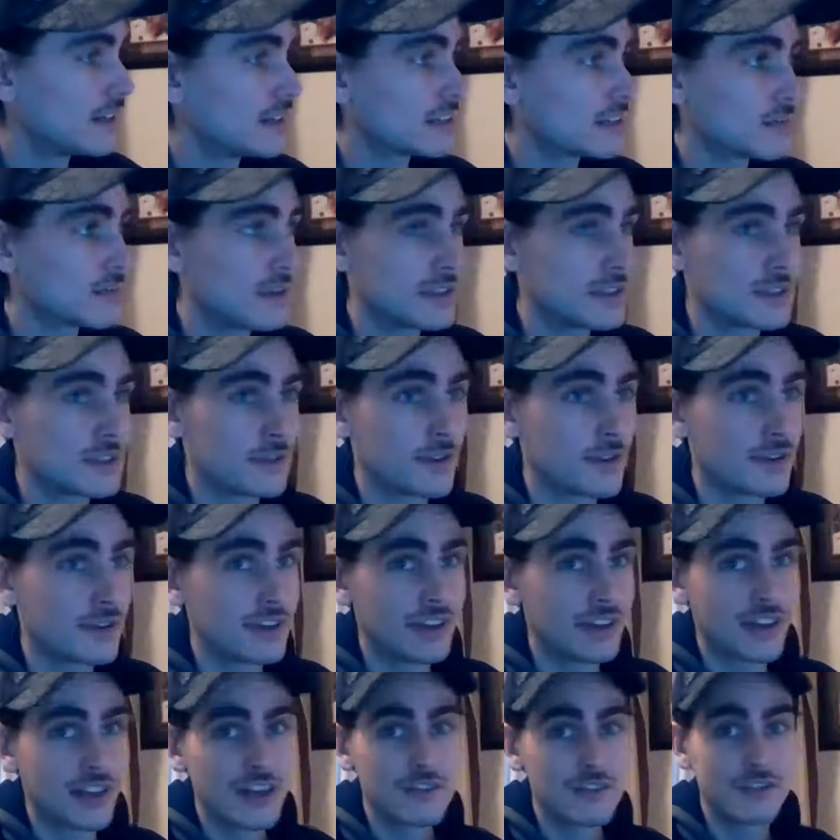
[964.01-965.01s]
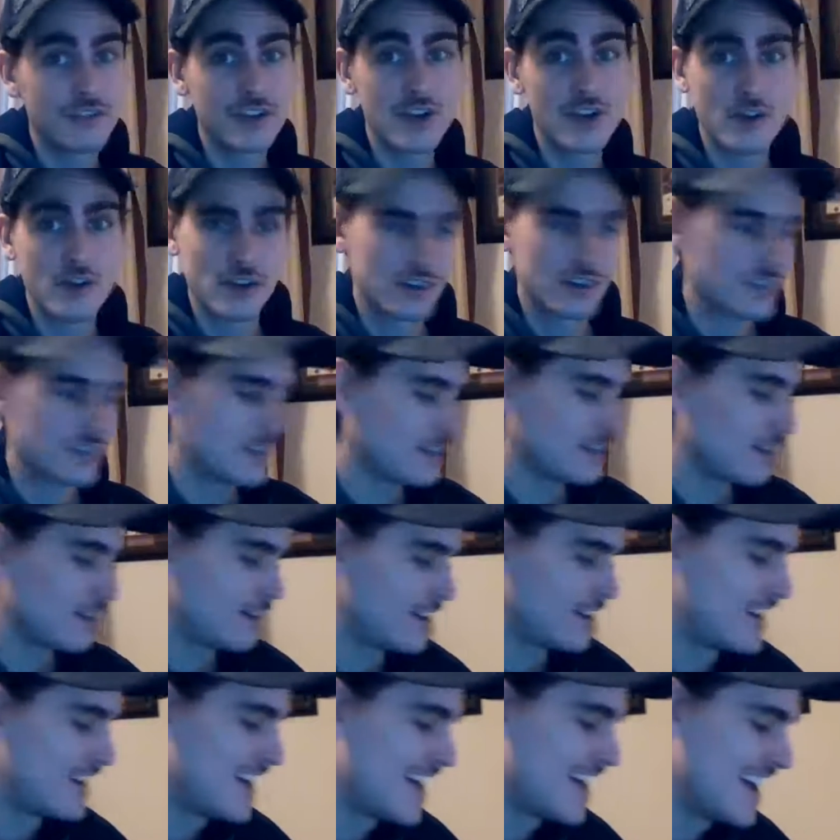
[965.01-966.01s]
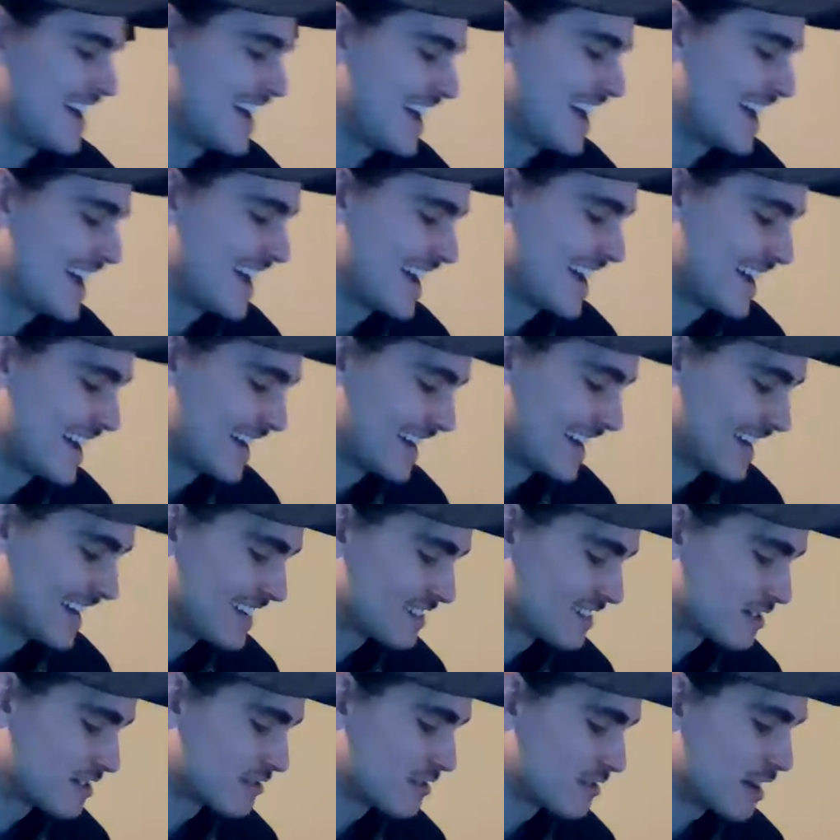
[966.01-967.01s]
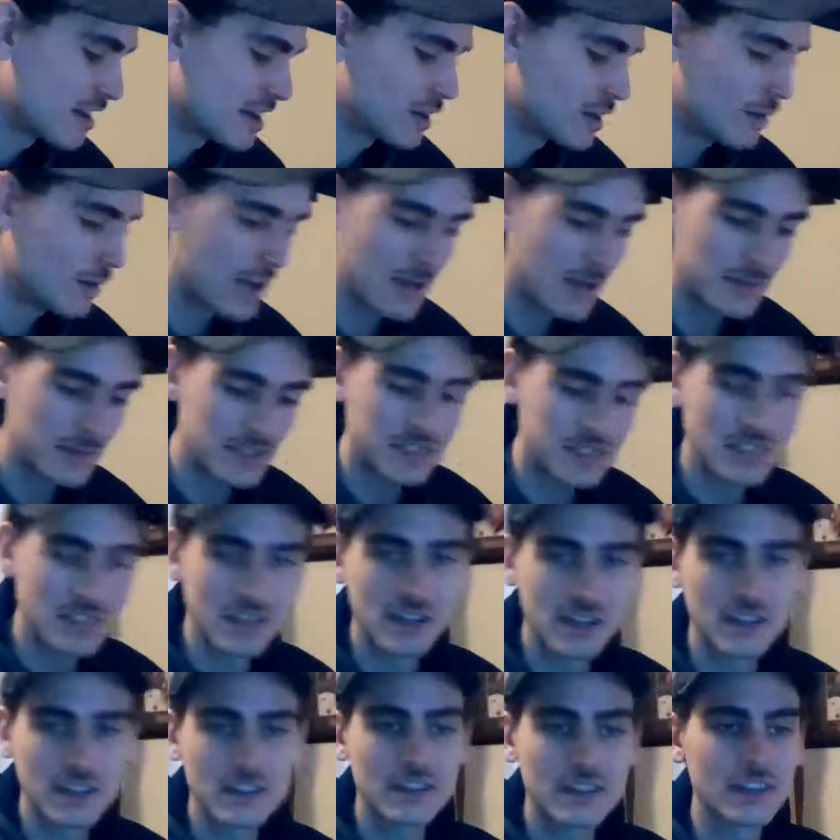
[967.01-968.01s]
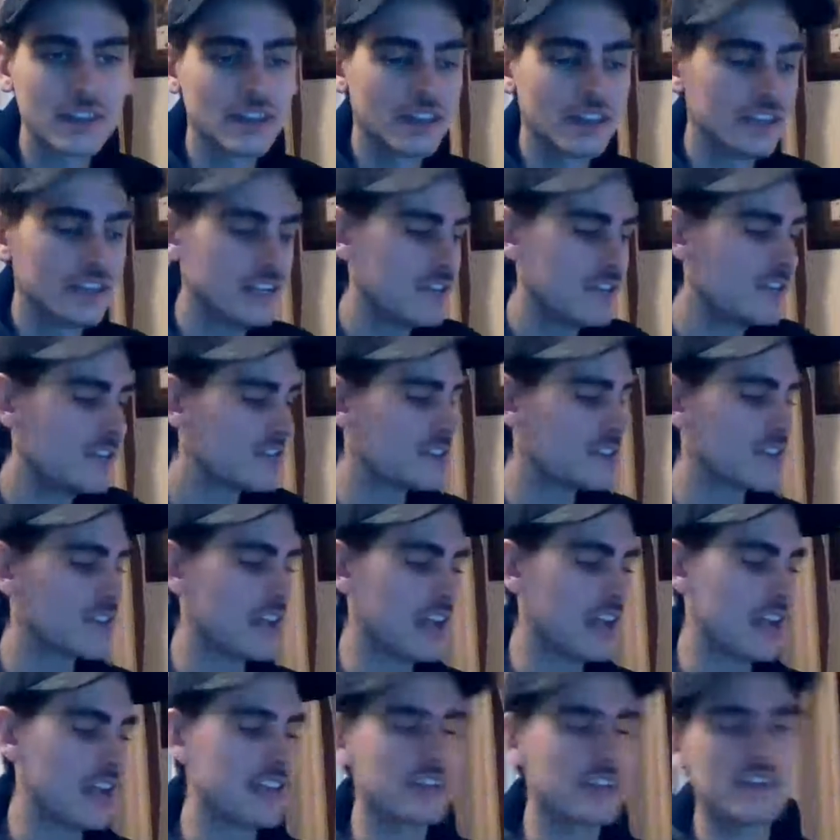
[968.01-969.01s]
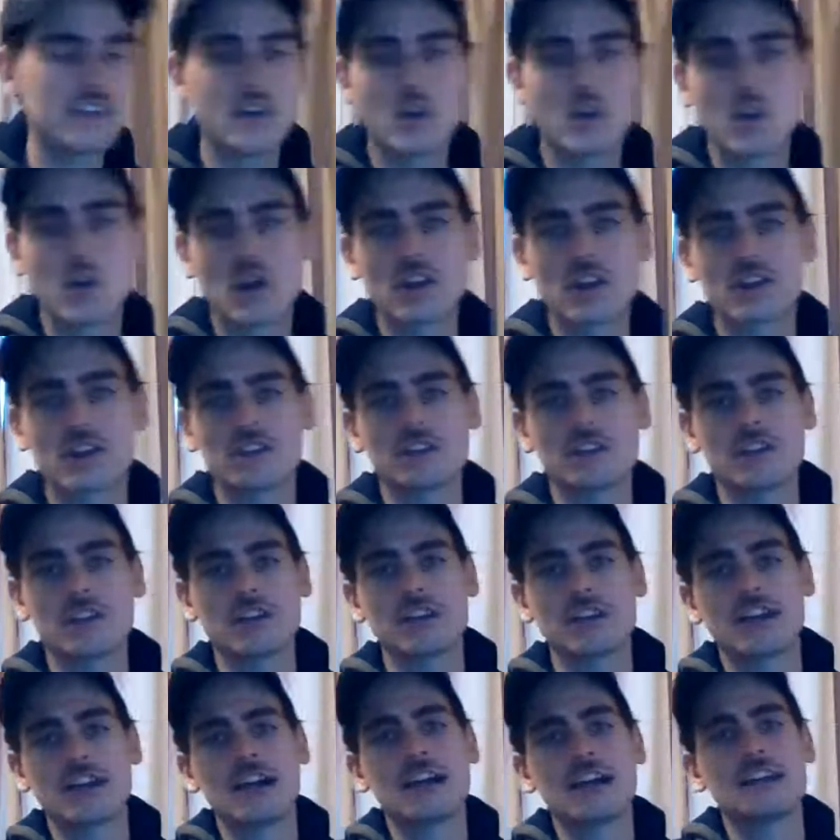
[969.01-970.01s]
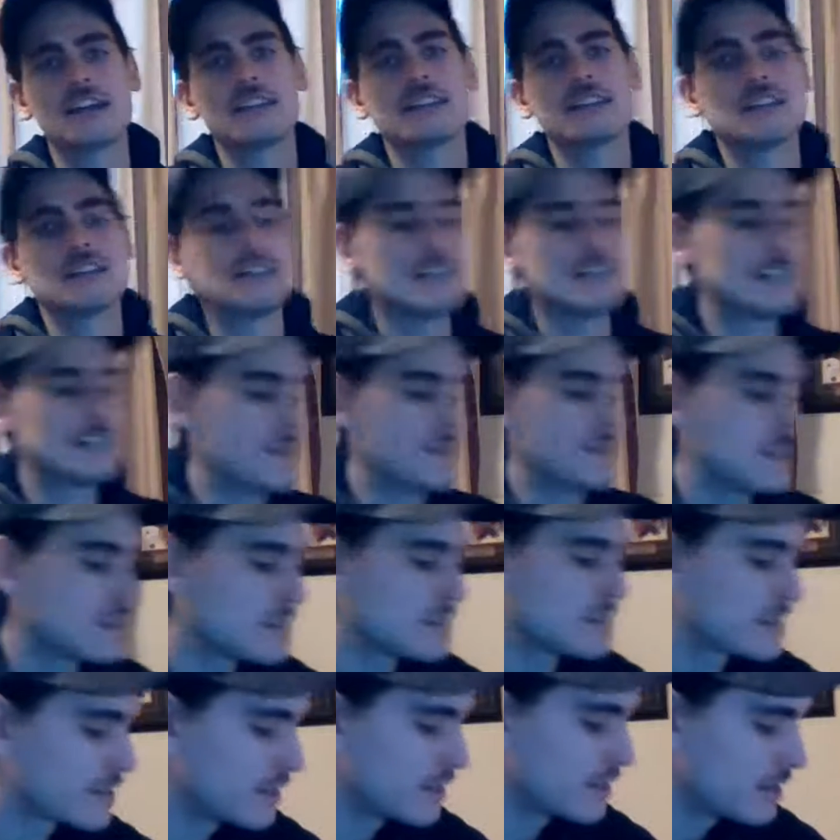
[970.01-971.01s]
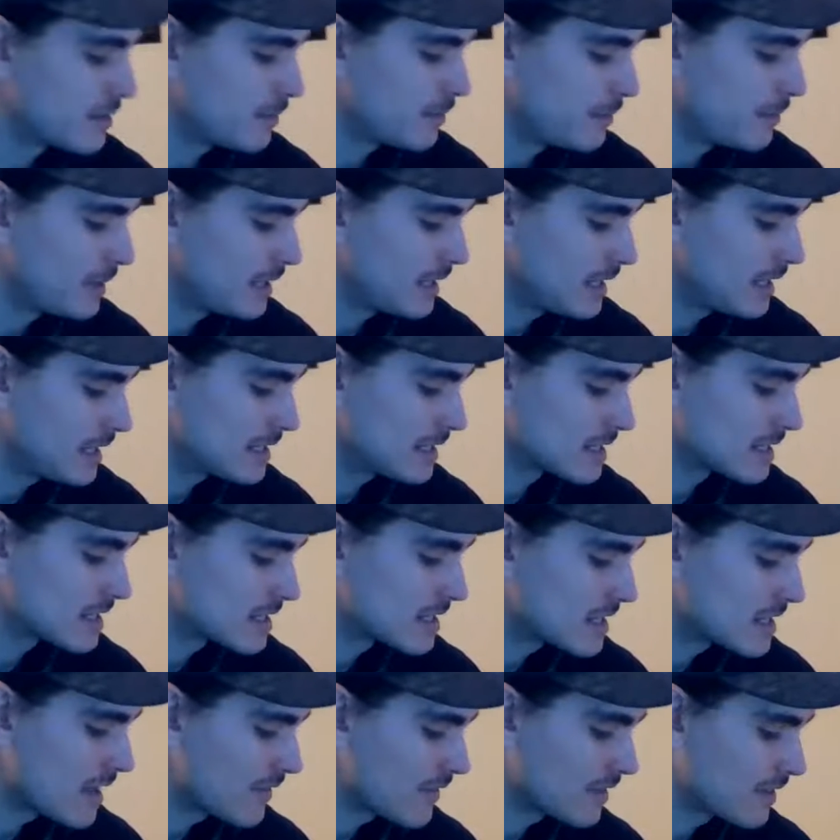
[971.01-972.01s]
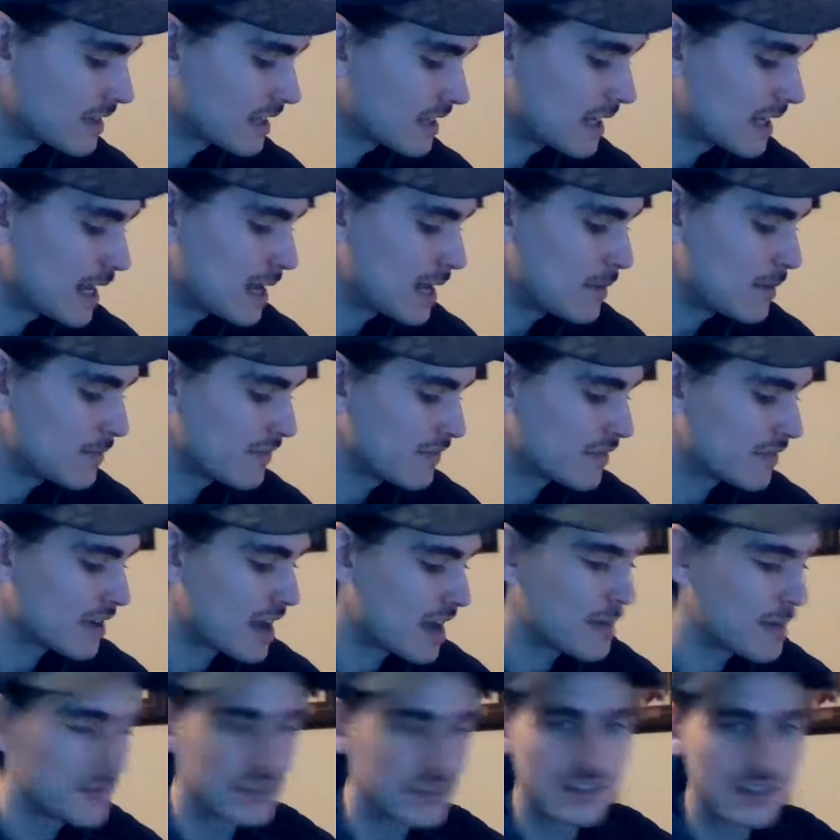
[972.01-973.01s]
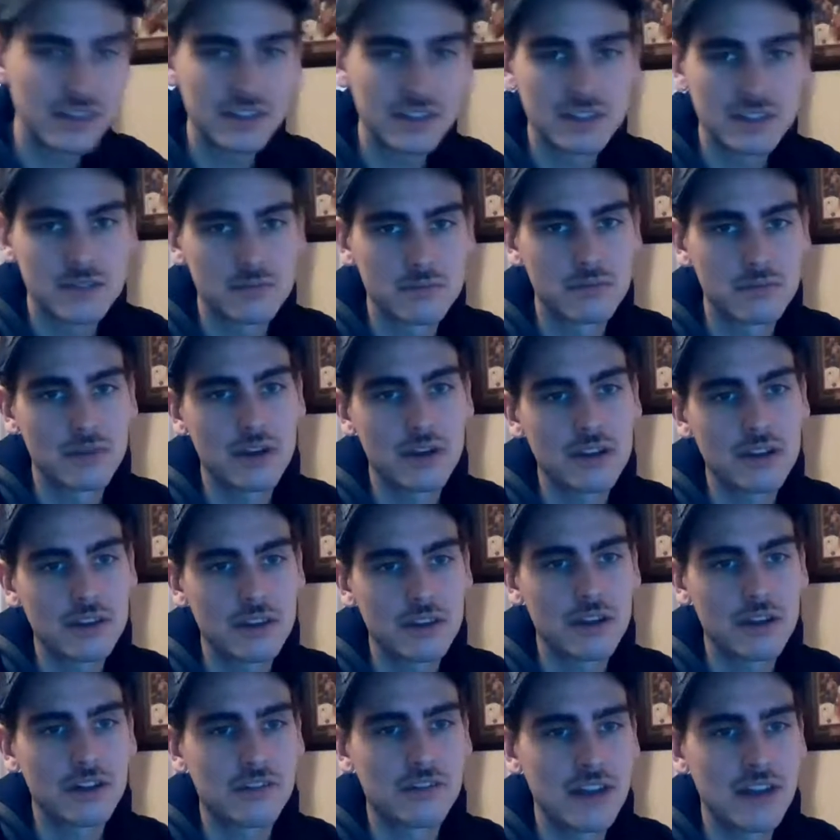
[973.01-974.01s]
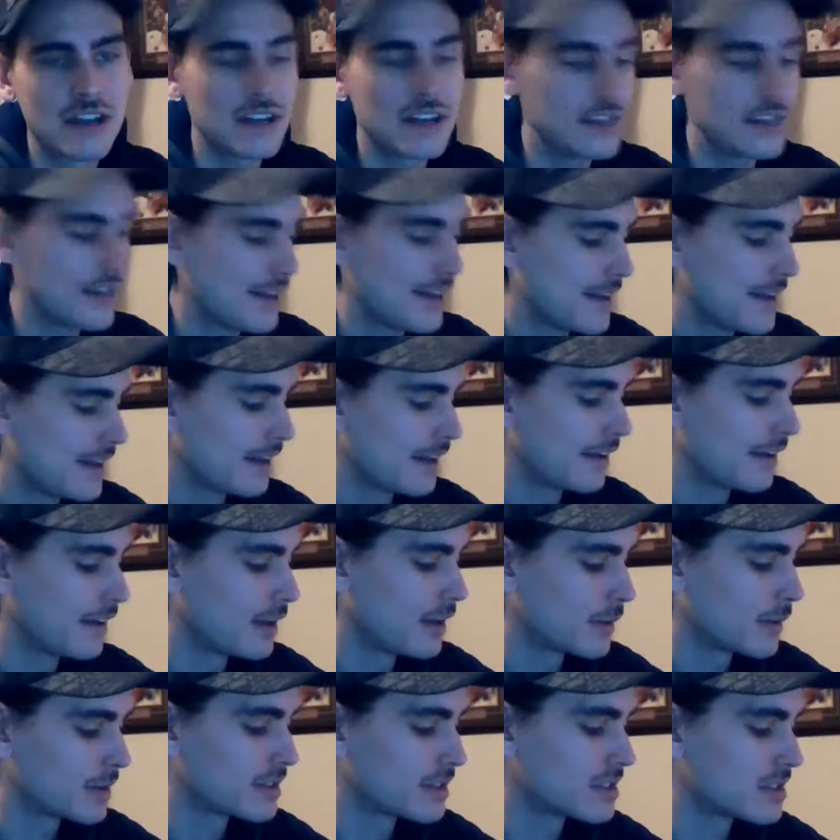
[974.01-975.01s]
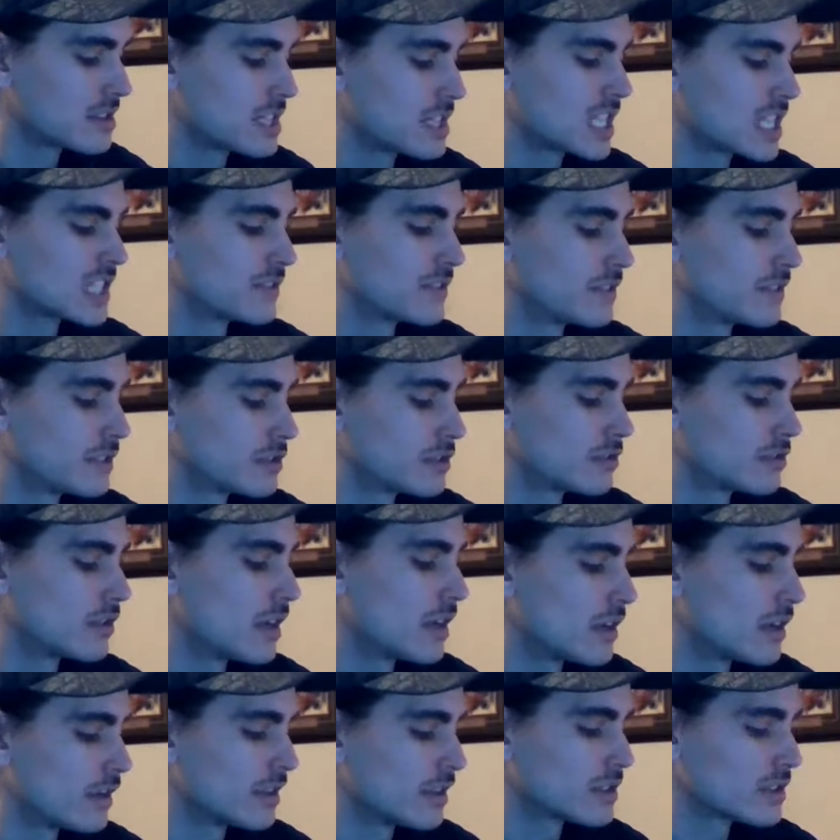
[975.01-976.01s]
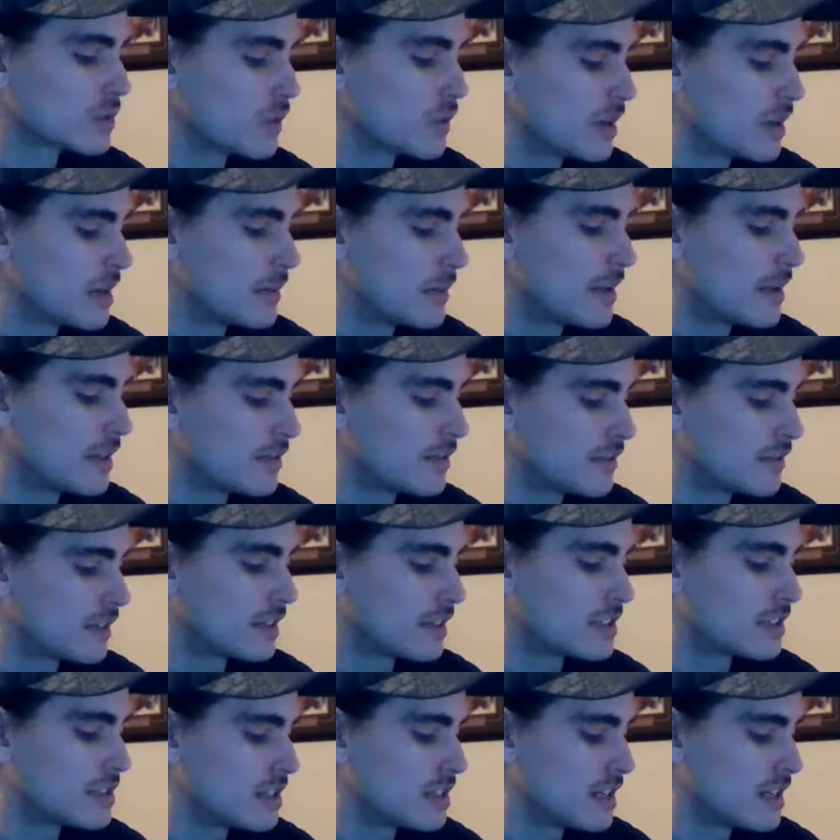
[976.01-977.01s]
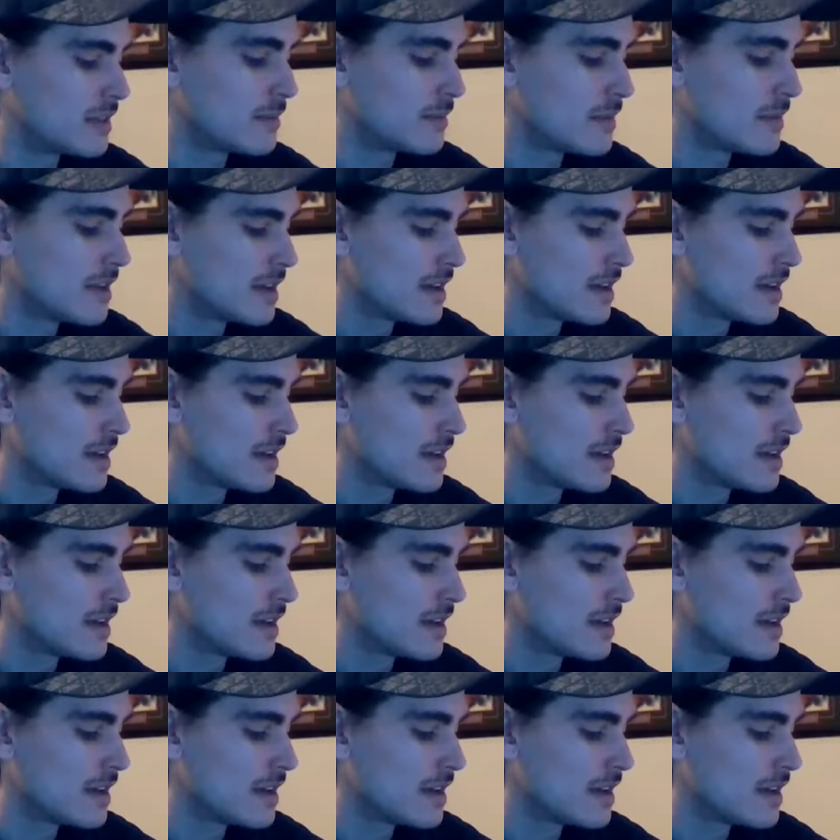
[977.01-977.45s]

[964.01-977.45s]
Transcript: Surprised we're going any live viewers. Hello. Toronto, Edmonton, under the Leafs and the Oilers here, guys. This is going to be the 7th game for Edmonton this month already, along with the 6th for Toronto. That's quite a bit for each team.